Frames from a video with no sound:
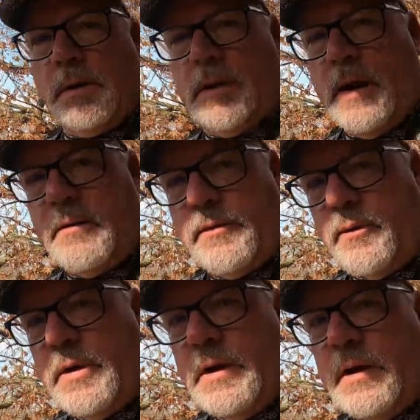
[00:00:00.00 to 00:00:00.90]
Count of
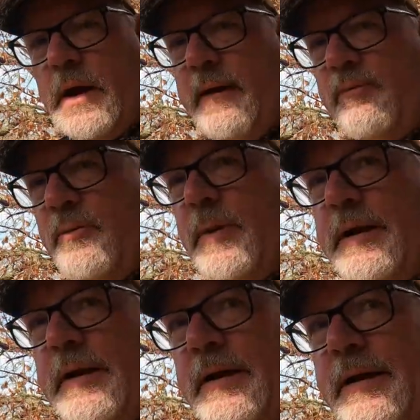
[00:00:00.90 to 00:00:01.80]
3,
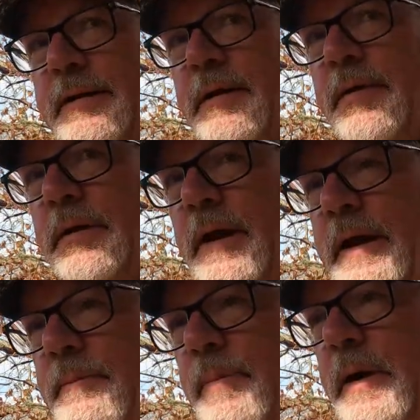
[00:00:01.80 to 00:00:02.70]
everybody hit the
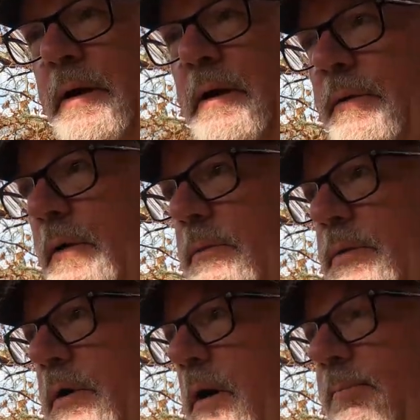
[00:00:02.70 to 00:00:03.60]
like button, the
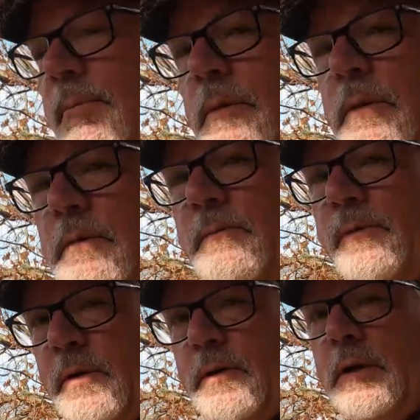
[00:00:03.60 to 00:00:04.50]
thumbs up,
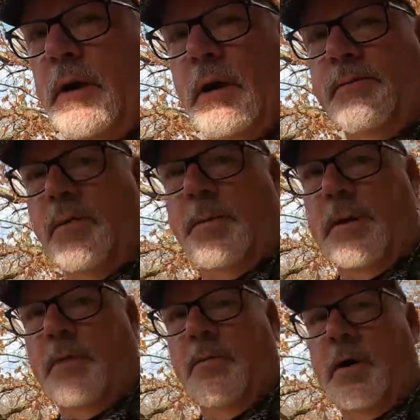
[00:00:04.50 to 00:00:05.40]
for good luck for
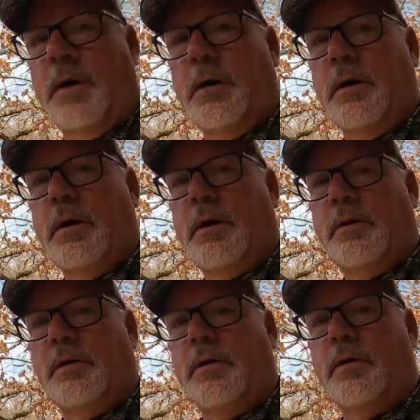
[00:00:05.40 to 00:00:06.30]
me. 1,
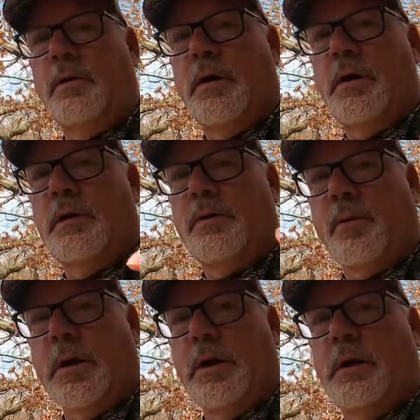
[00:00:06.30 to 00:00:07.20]
2,
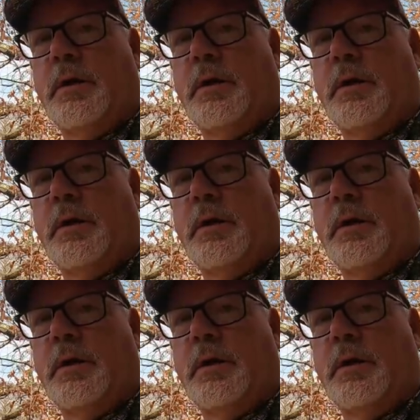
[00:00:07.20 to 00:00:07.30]
3.